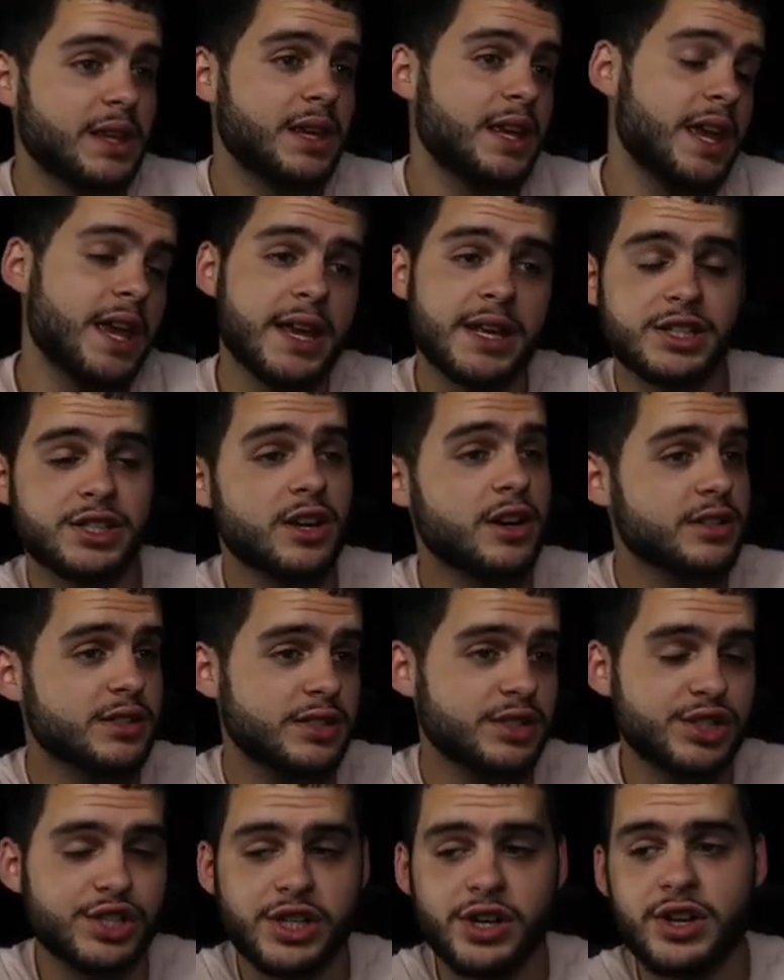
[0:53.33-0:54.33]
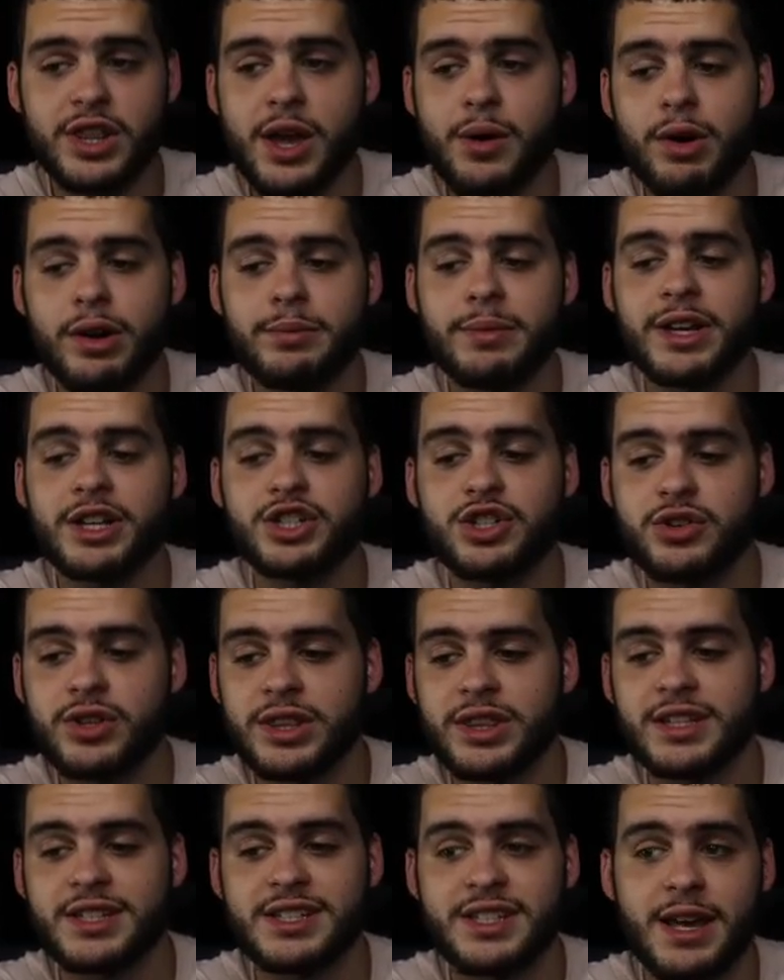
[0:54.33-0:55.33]
EA sucks this year, and they want to make sure
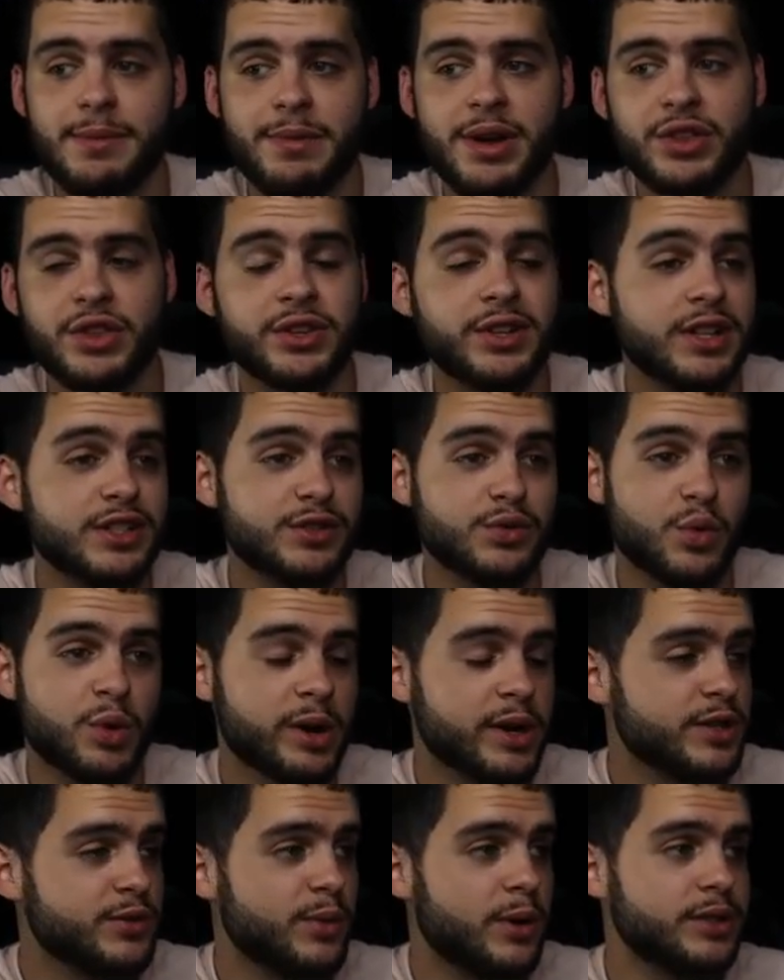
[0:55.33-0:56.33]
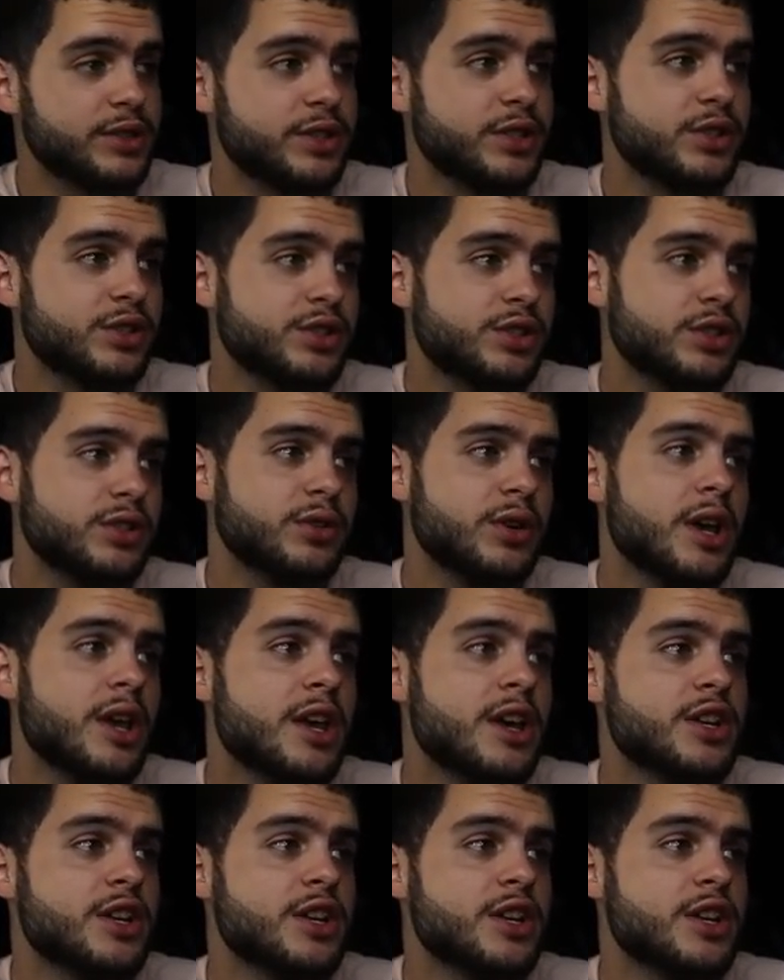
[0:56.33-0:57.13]
that the set method doesn't work as well as it used to.